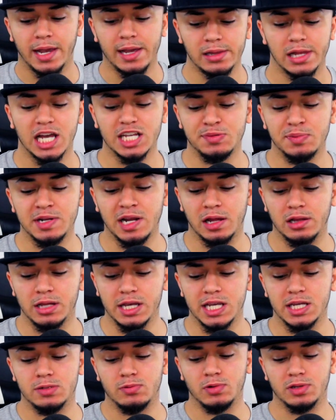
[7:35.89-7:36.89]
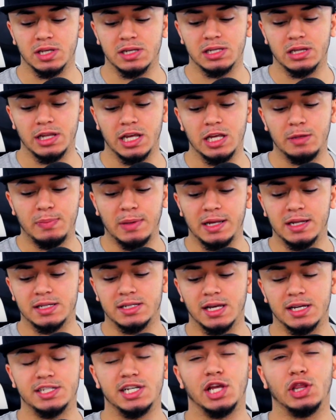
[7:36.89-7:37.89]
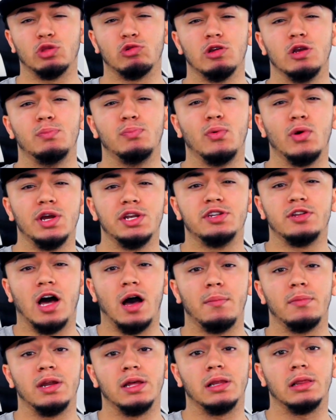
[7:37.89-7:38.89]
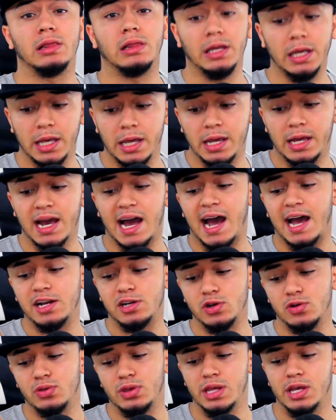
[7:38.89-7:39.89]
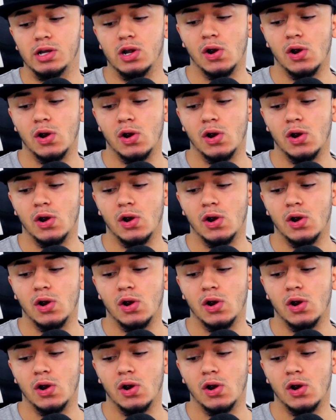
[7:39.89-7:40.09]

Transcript: And last but not least, with this league being such a three-point dominant league, I do think